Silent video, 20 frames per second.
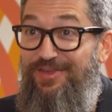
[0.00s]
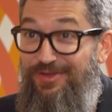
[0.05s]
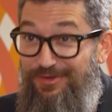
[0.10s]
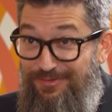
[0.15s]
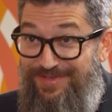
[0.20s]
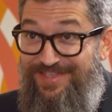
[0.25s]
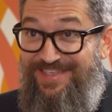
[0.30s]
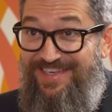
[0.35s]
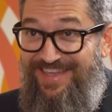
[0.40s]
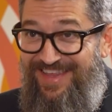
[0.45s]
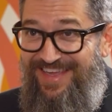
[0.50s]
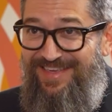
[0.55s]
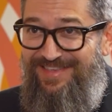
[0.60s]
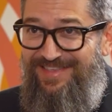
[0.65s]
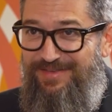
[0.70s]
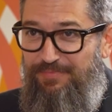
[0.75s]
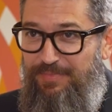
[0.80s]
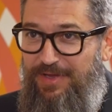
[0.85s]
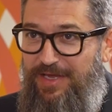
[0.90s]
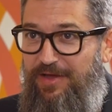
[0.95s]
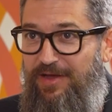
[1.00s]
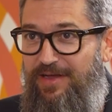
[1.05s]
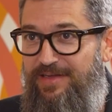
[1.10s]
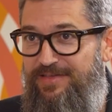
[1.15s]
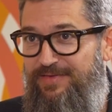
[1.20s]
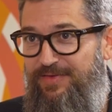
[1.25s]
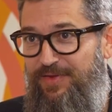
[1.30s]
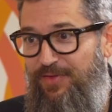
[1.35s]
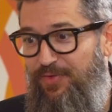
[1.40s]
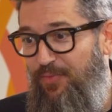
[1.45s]
used to this
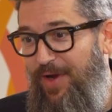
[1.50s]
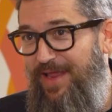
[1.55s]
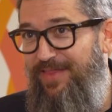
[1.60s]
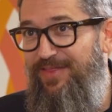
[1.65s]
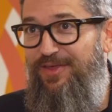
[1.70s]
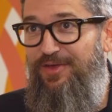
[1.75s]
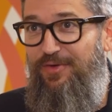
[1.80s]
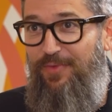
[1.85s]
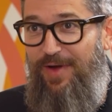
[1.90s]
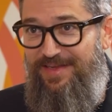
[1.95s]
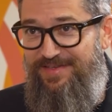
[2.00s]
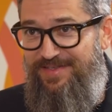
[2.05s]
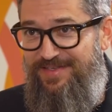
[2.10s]
because the way the U.S.